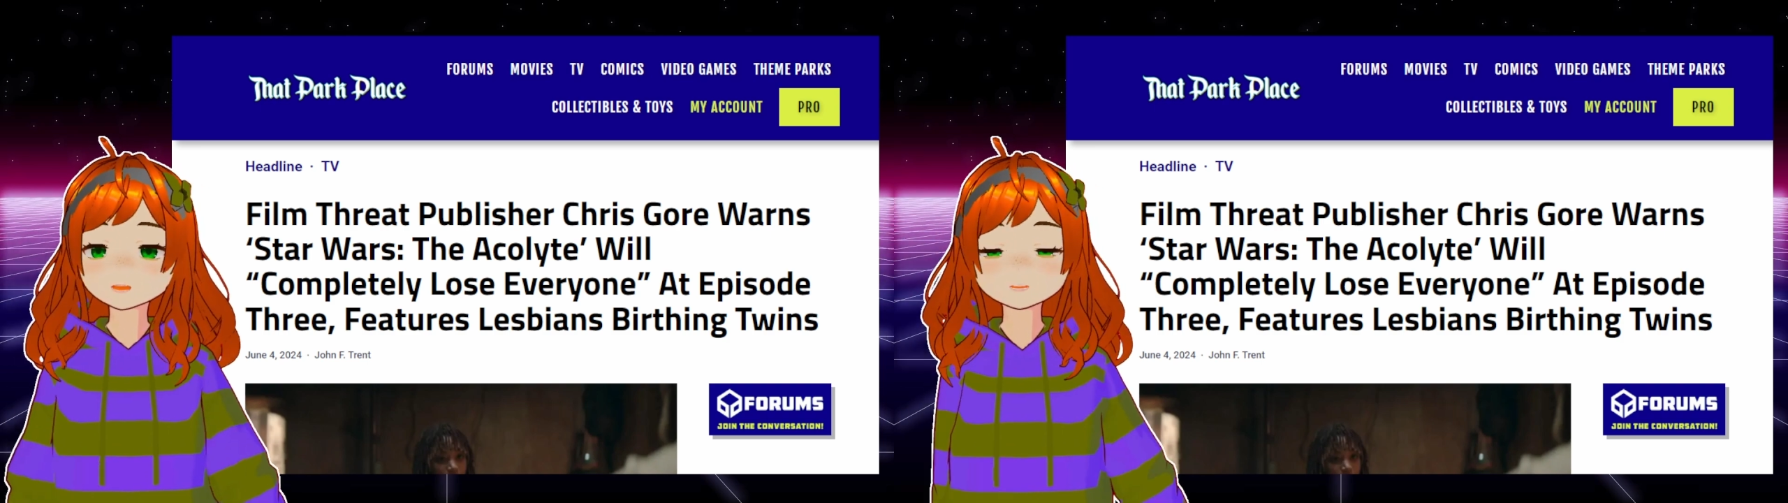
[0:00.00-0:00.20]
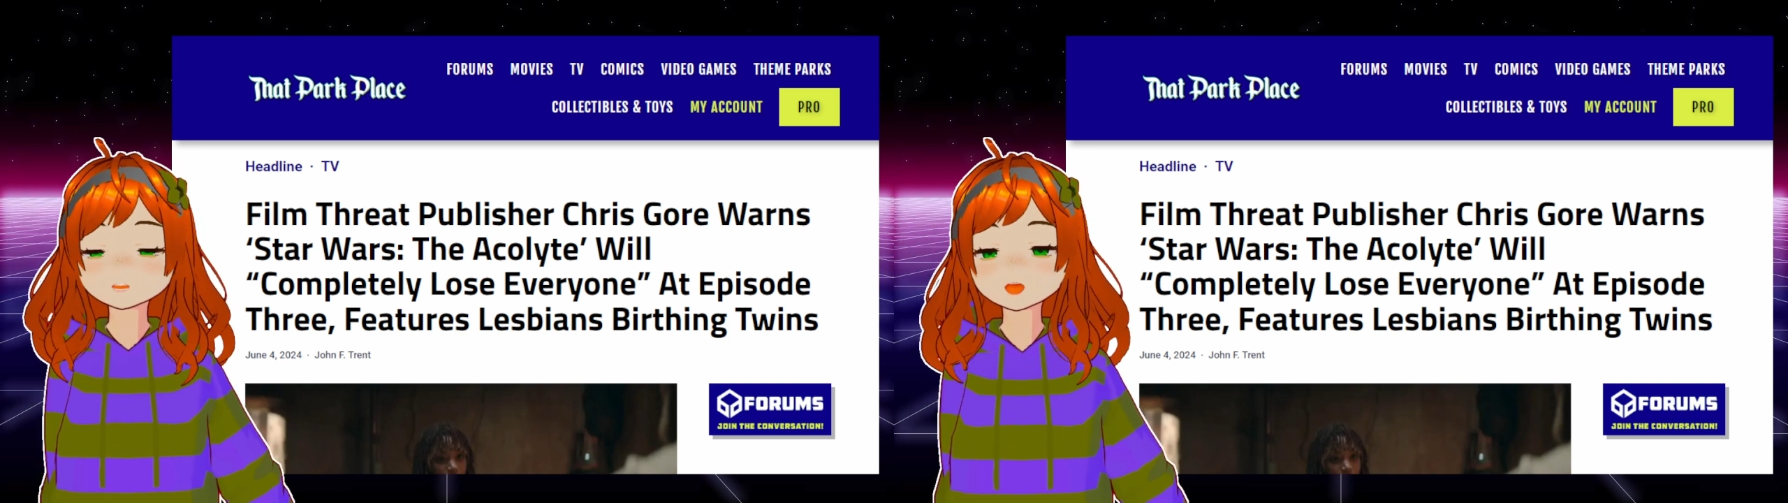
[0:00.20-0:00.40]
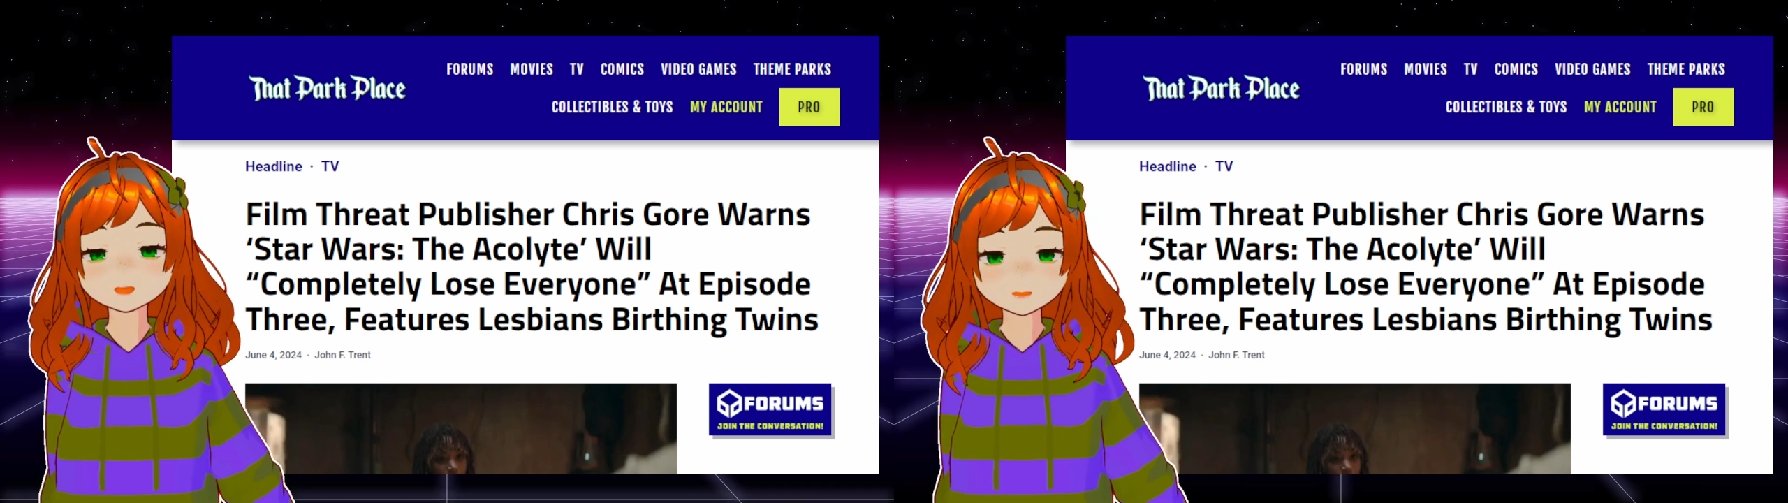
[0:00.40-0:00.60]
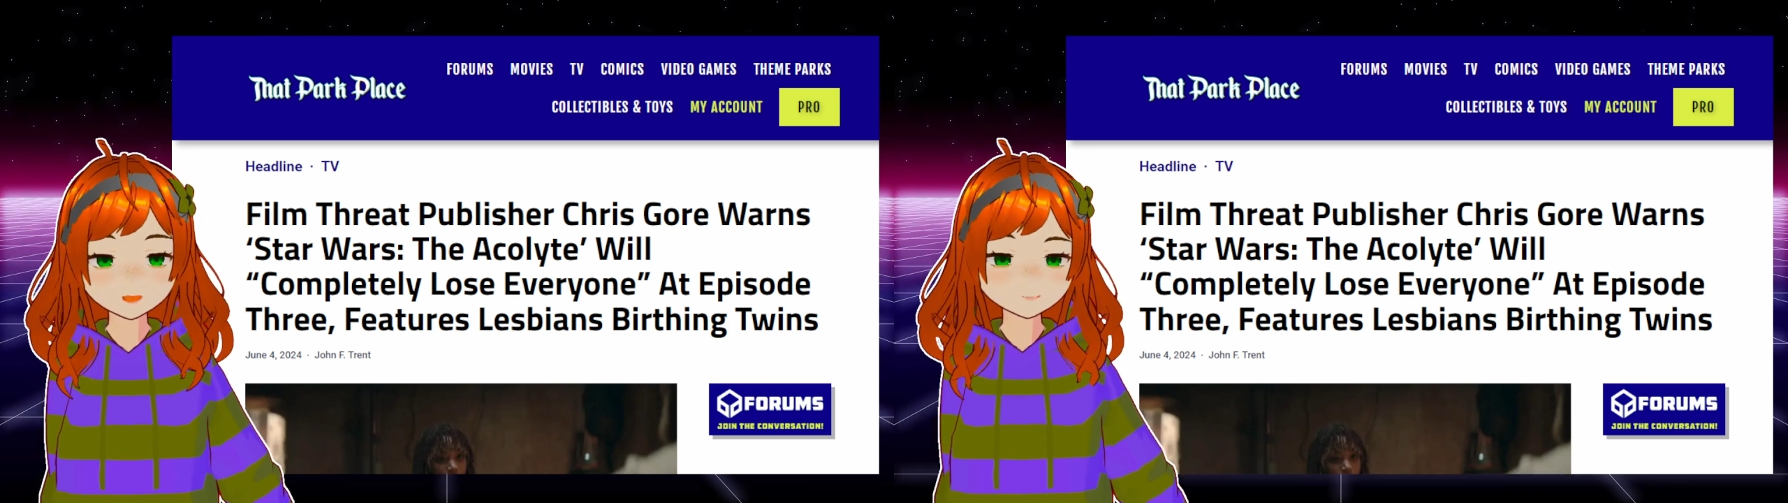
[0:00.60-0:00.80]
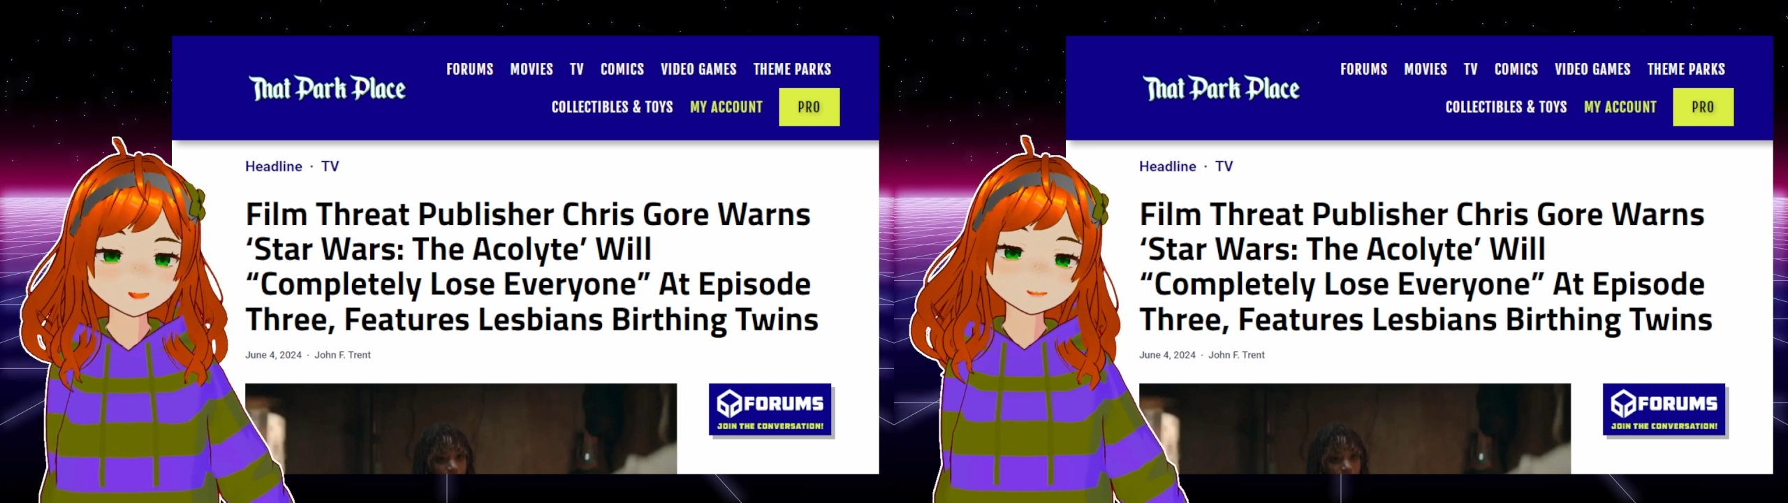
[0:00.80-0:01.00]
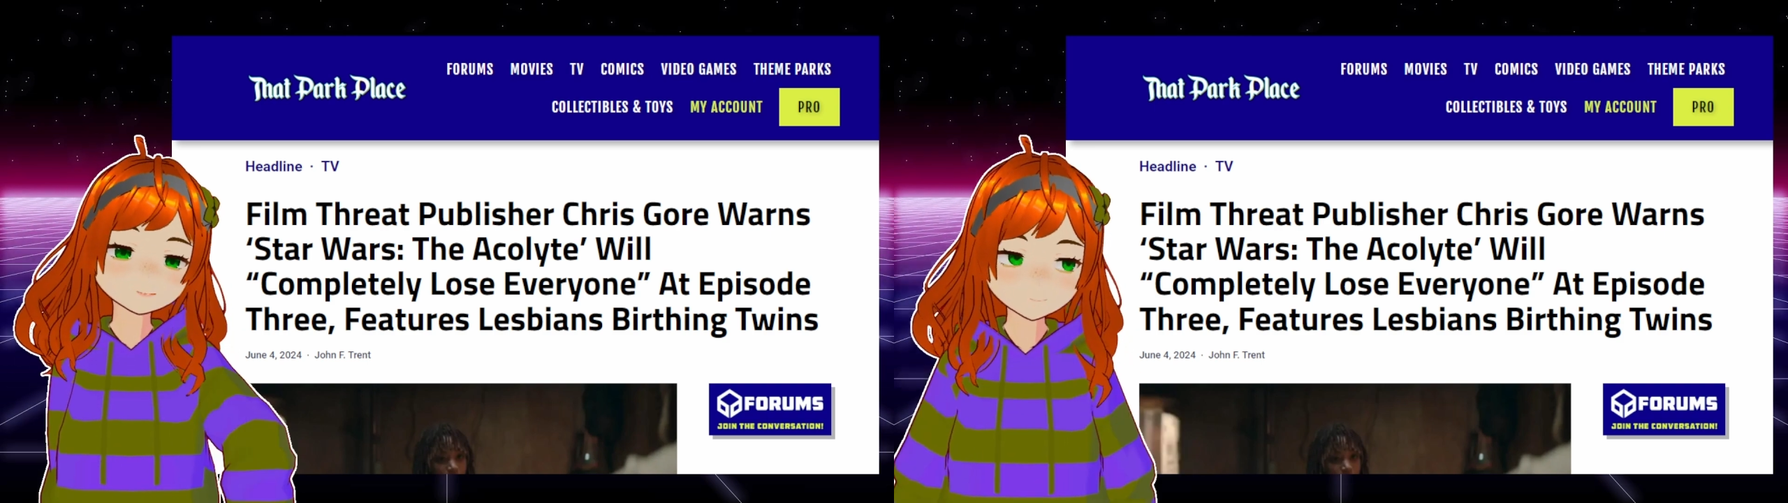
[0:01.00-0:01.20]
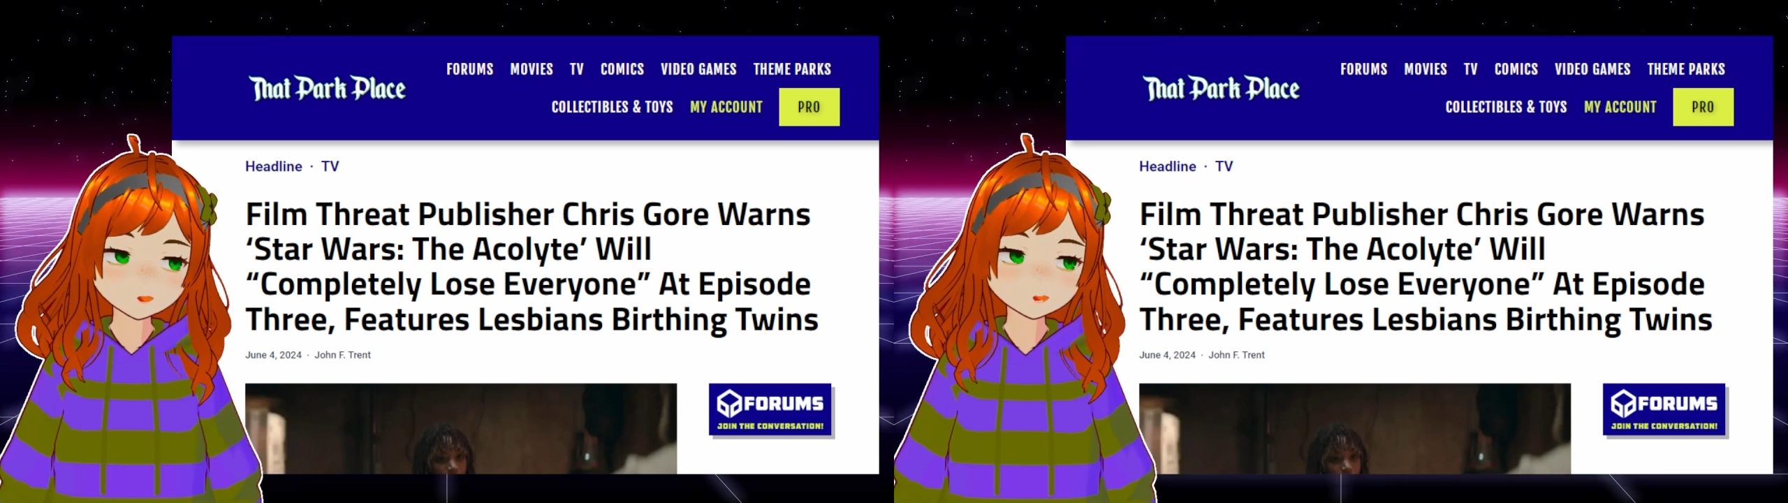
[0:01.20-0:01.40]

destroy everything. The